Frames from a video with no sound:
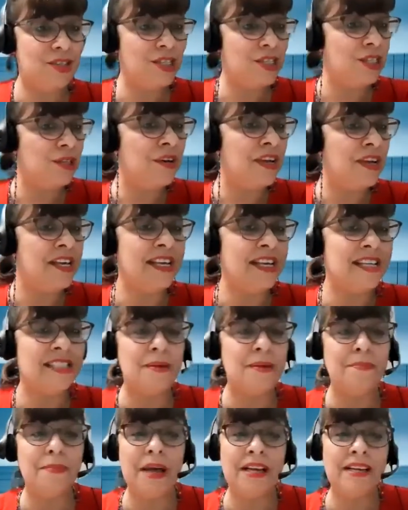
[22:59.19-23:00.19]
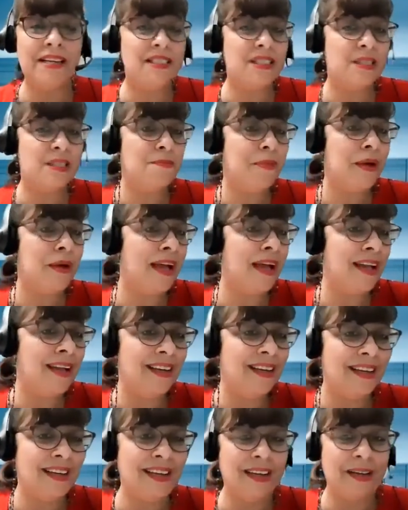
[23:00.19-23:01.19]
just looking at somebody's
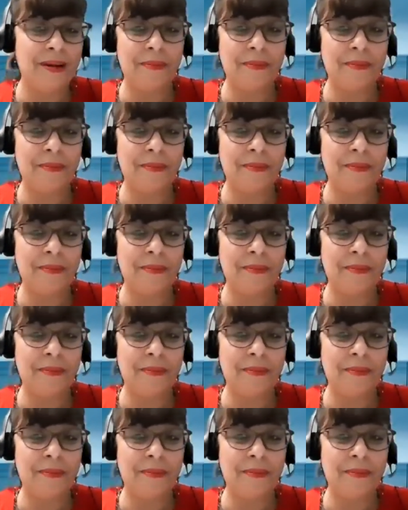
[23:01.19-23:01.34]
mind.